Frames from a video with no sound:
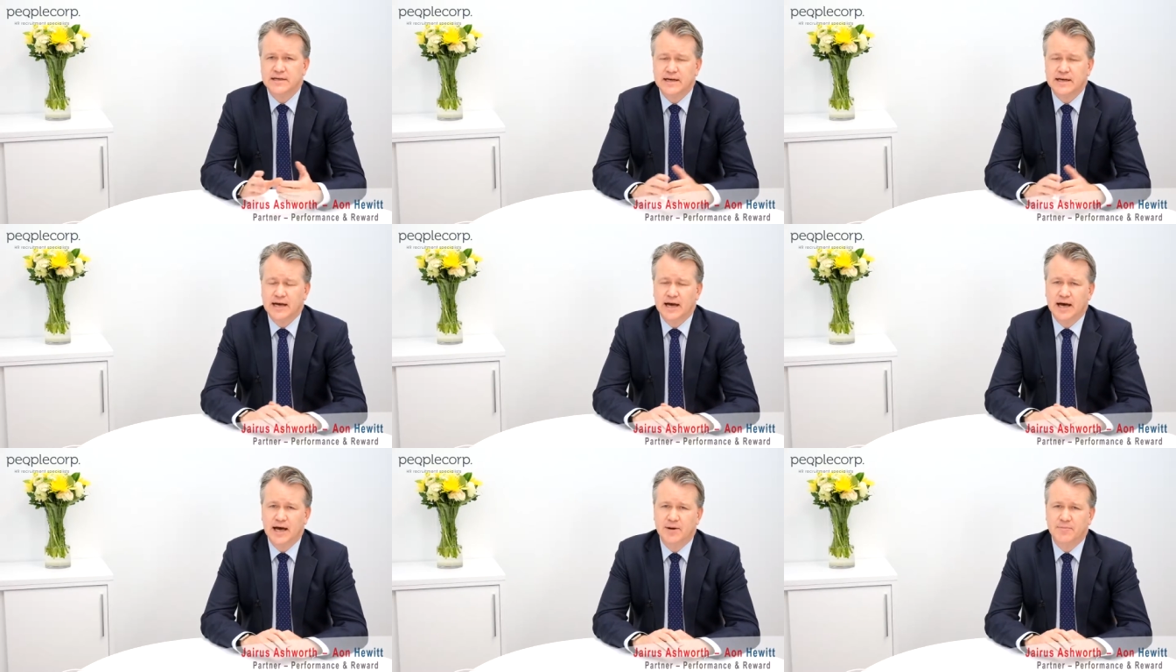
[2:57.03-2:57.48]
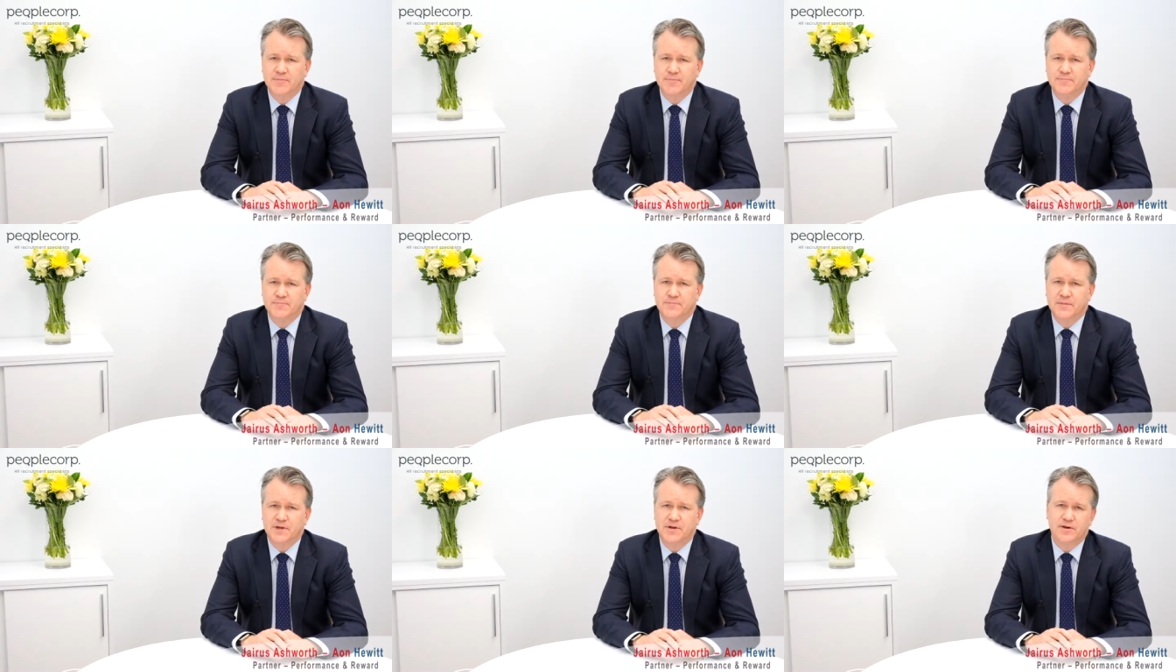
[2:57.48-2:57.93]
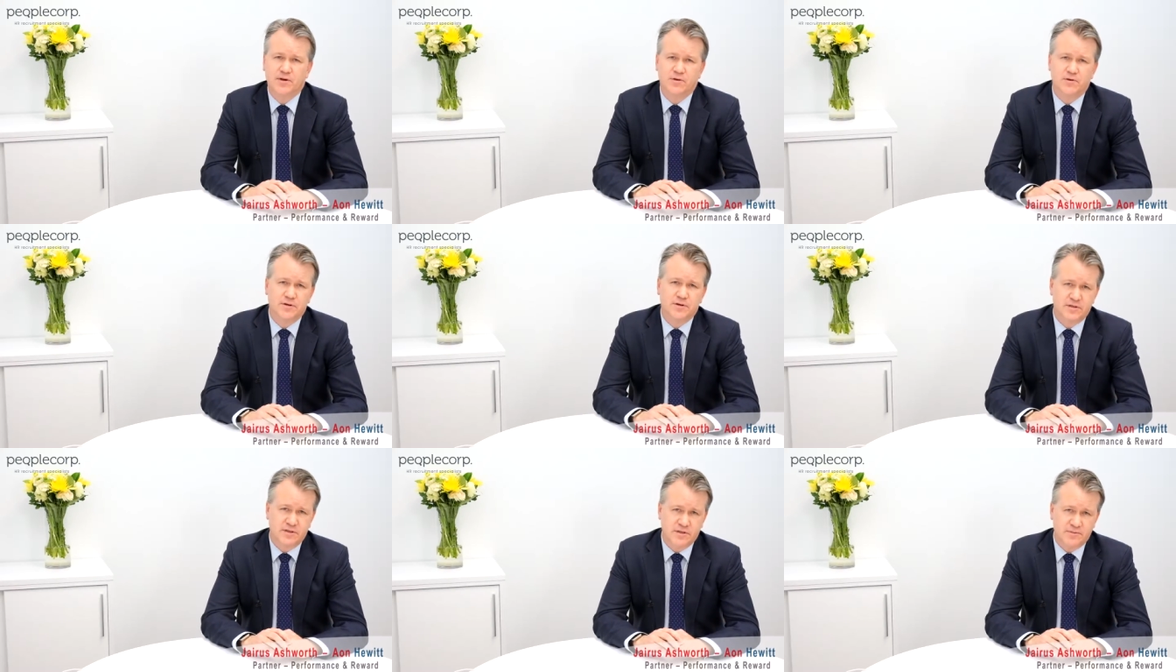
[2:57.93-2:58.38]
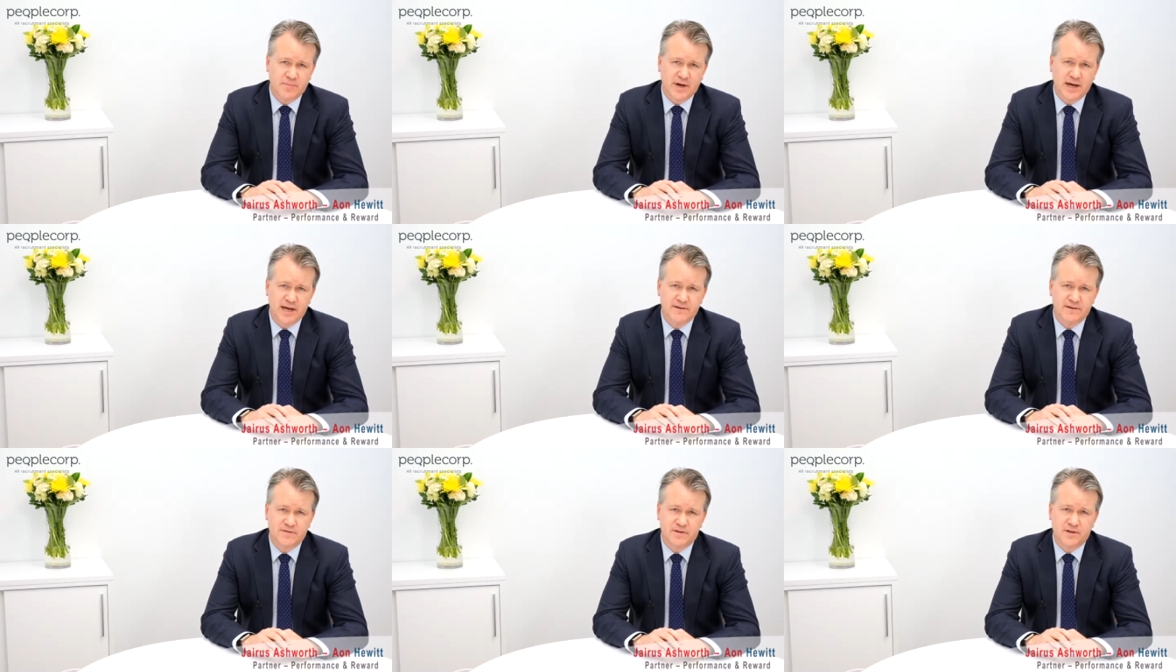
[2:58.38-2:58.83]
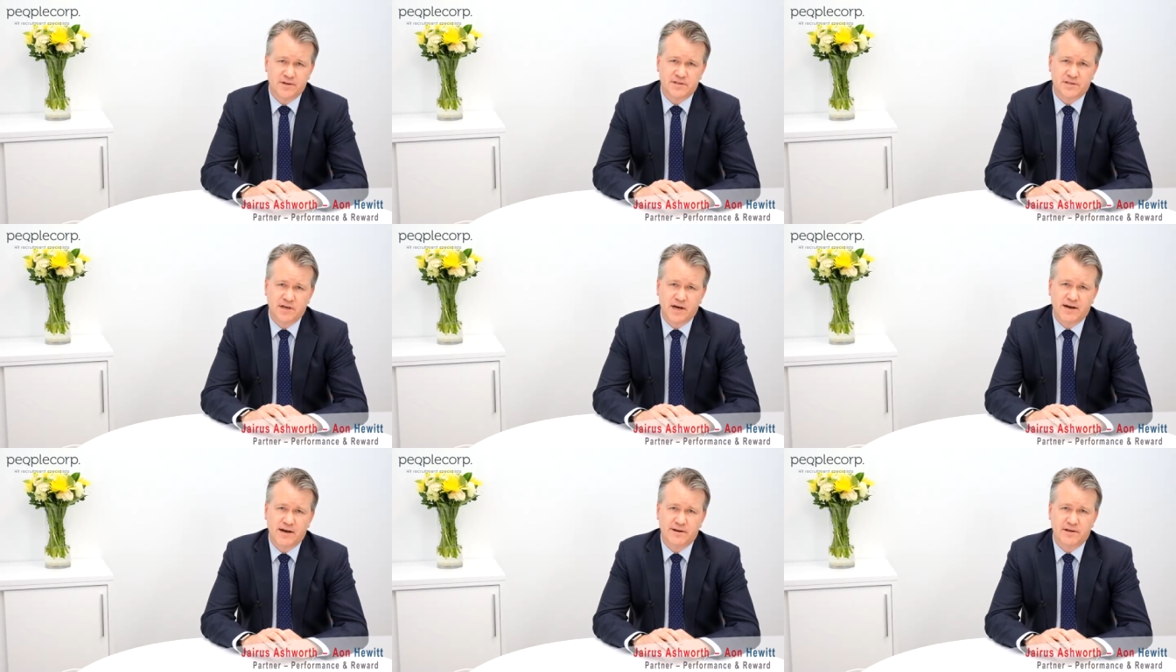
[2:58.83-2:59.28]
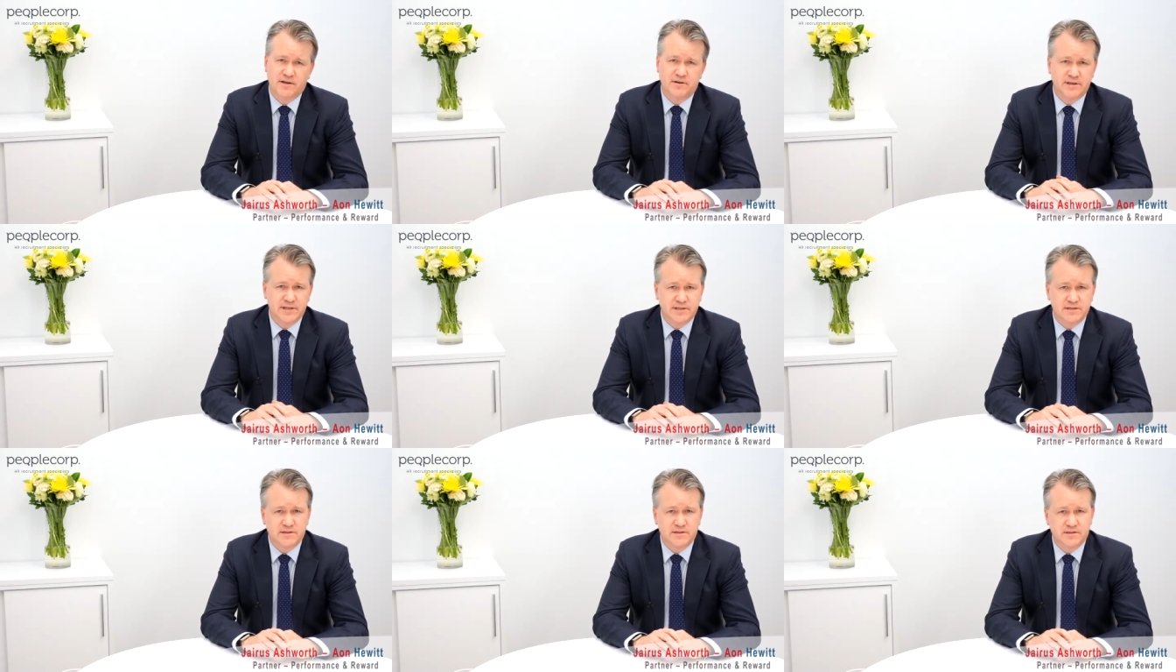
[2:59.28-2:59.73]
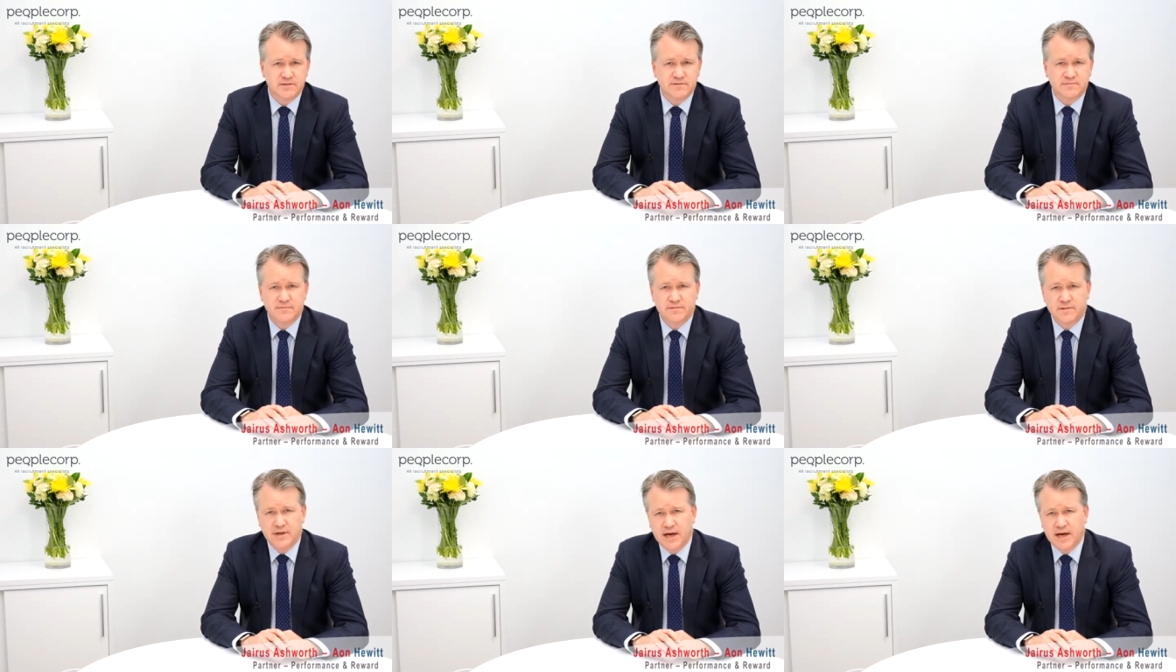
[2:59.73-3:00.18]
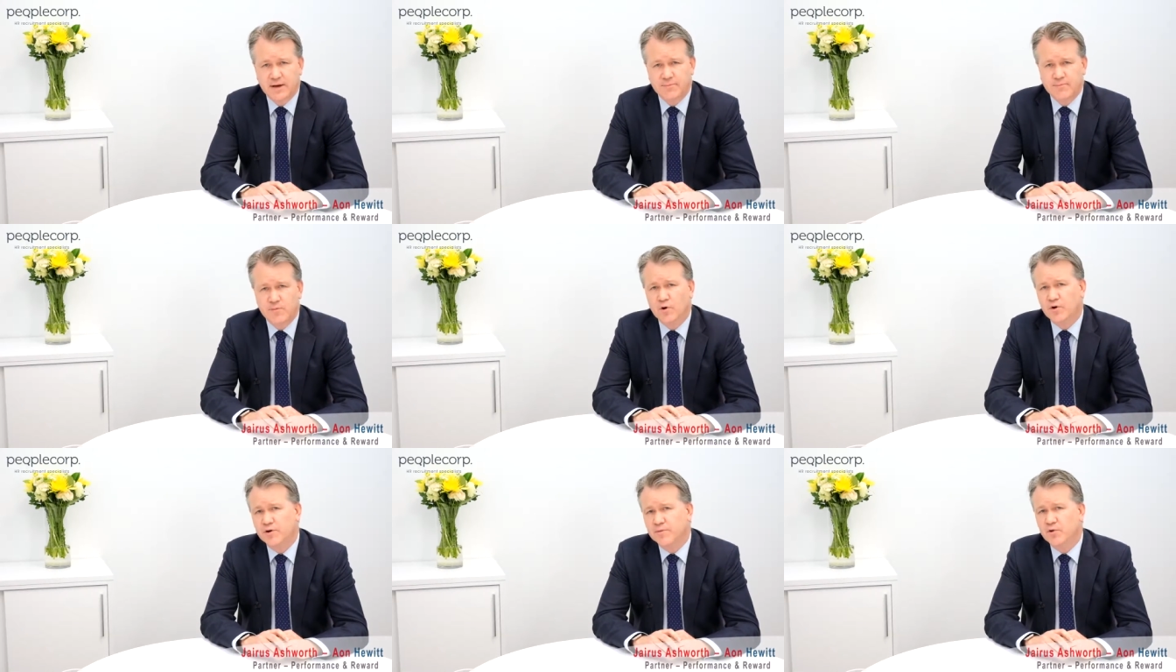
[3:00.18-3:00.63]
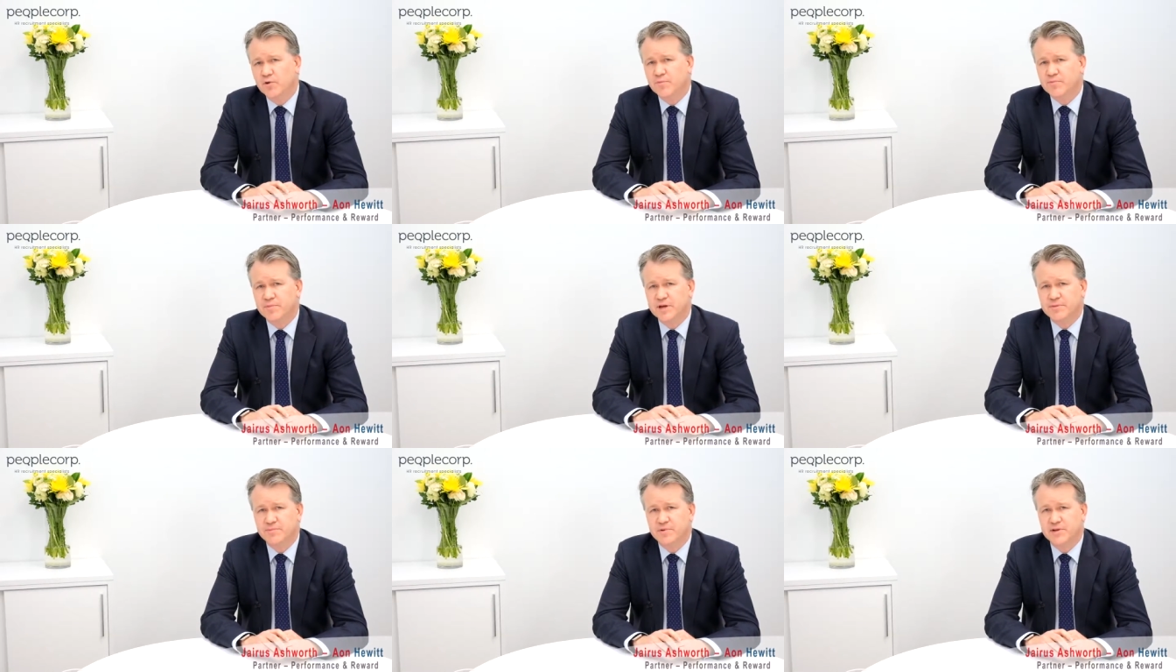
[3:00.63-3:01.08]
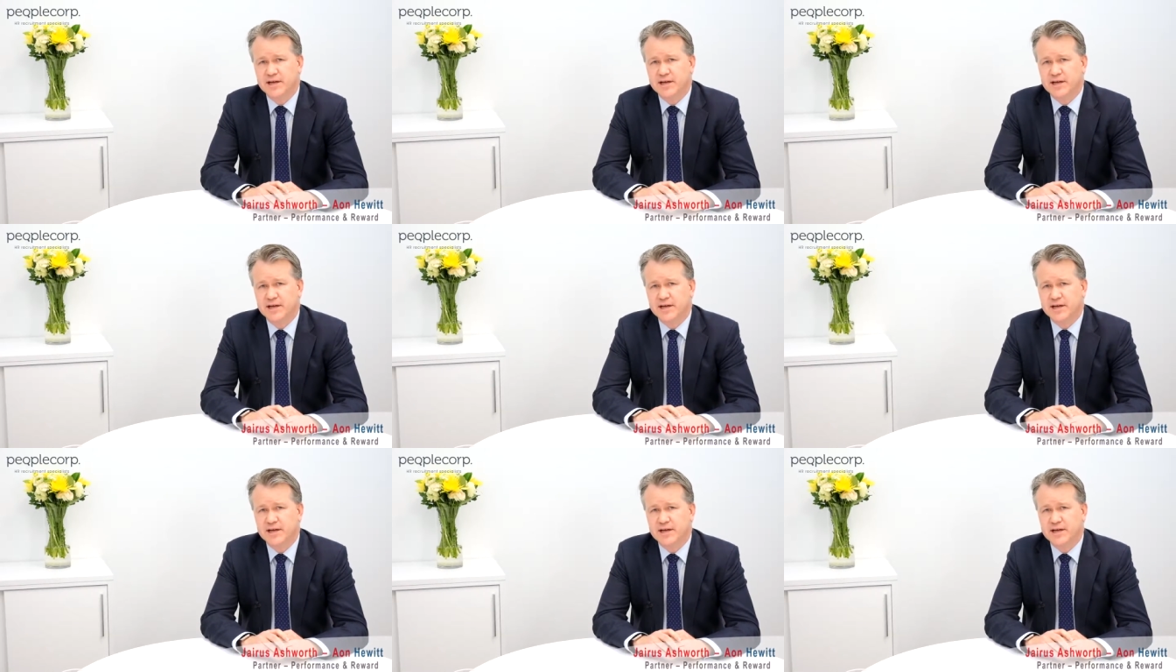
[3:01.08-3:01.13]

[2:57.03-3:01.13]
um, you know, in order to pay for those higher increases, uh, more and more people